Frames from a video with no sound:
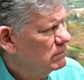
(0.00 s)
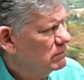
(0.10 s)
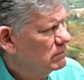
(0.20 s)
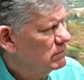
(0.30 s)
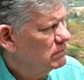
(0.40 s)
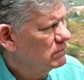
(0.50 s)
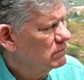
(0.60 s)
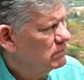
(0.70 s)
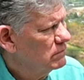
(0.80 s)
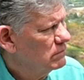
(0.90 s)

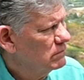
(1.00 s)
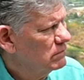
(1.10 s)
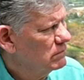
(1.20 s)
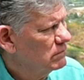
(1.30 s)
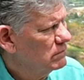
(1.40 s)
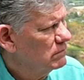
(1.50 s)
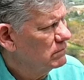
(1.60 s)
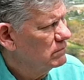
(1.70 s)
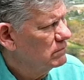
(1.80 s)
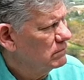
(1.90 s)

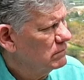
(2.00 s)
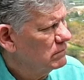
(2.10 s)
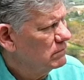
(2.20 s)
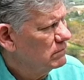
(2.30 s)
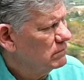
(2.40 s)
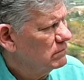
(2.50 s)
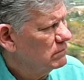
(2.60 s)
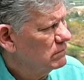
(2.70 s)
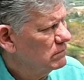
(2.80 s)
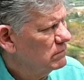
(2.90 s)

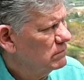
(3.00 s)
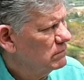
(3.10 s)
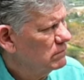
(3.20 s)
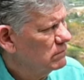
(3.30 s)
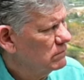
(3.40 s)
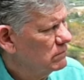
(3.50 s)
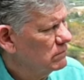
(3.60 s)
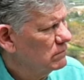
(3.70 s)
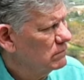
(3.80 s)
The person shown says nothing.